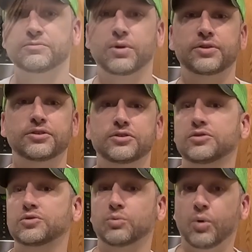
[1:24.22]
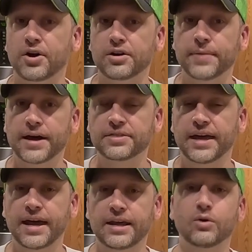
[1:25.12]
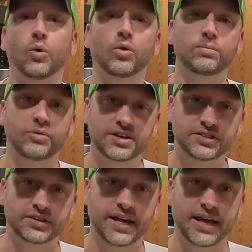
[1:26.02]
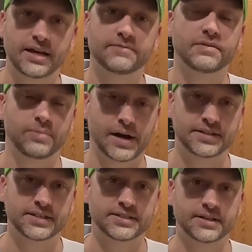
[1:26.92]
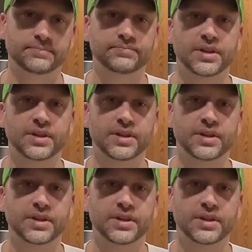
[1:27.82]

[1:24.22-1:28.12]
of whether you use water bath canning or pressure canning for processing.